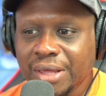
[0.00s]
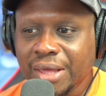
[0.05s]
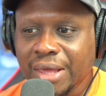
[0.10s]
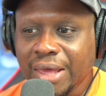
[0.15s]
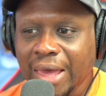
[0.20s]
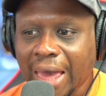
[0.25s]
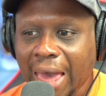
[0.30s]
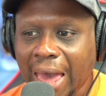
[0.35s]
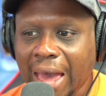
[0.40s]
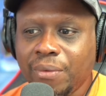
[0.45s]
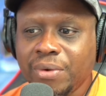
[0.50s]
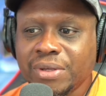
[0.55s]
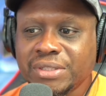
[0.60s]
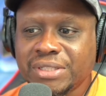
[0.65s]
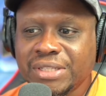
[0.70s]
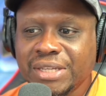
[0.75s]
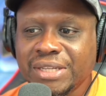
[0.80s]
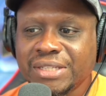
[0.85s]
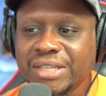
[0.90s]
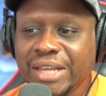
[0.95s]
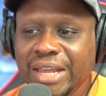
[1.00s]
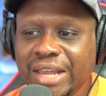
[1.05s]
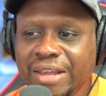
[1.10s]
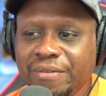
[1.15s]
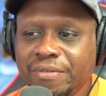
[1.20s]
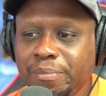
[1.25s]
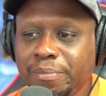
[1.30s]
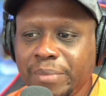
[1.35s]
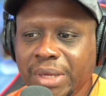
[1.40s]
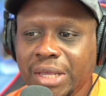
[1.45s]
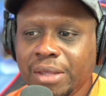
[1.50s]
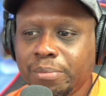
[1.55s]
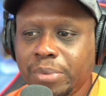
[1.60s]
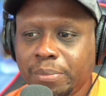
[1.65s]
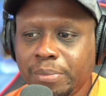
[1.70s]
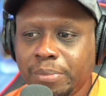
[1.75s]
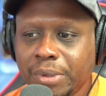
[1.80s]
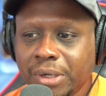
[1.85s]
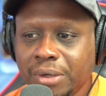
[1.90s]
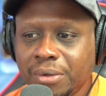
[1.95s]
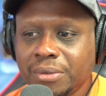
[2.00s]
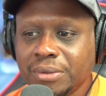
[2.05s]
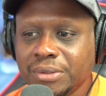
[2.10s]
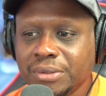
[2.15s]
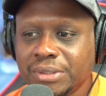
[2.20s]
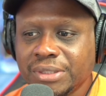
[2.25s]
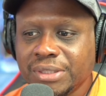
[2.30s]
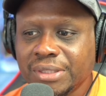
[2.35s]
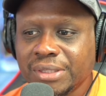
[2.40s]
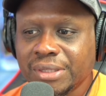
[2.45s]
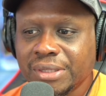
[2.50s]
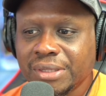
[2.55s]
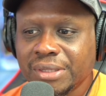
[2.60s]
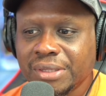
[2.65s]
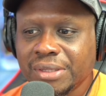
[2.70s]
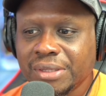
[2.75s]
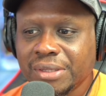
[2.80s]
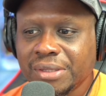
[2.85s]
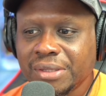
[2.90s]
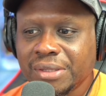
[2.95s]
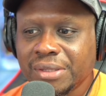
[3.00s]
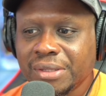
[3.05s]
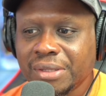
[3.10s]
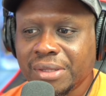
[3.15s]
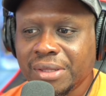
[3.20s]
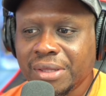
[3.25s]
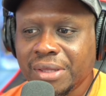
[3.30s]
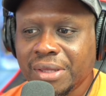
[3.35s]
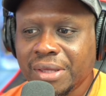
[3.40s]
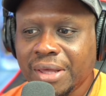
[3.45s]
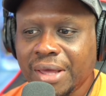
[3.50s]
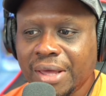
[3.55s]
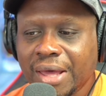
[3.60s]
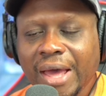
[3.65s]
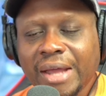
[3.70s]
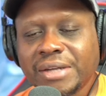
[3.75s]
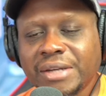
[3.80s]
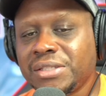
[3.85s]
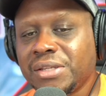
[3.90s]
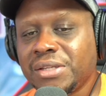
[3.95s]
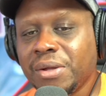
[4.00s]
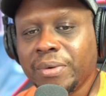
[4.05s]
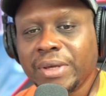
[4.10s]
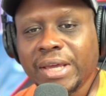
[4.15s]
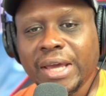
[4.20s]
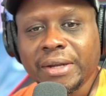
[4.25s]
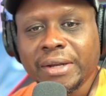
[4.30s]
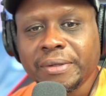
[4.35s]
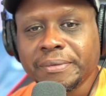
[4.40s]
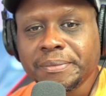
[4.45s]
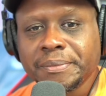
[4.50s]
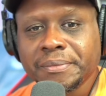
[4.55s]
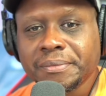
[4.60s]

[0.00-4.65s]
How is this even being proposed? I just don't get it.